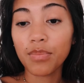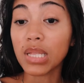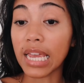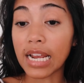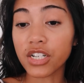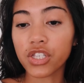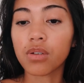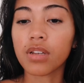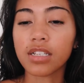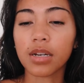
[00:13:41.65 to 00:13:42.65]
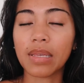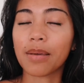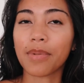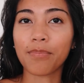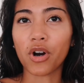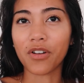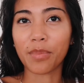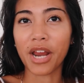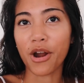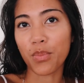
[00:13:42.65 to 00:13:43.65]
plane, so that's gonna be like my part of
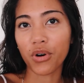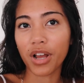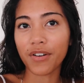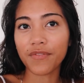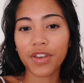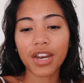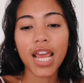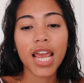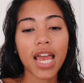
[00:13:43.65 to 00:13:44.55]
my airport outfit.